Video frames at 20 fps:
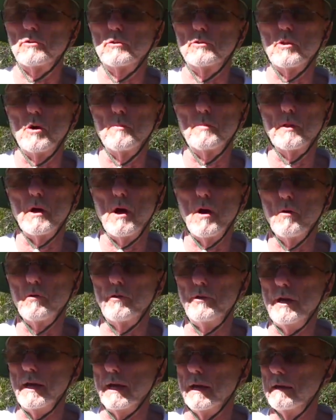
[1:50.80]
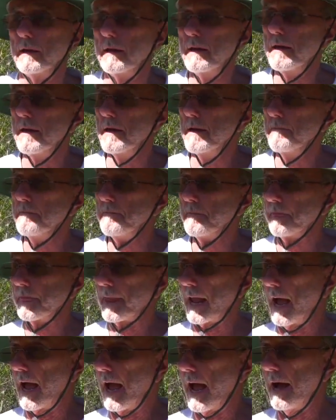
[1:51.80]
the top of the whole thing.
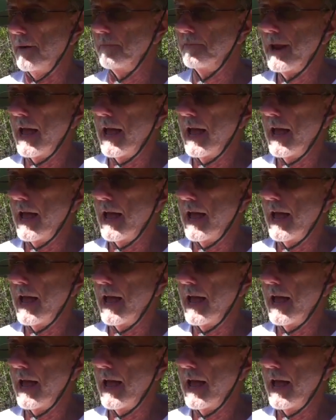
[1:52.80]
And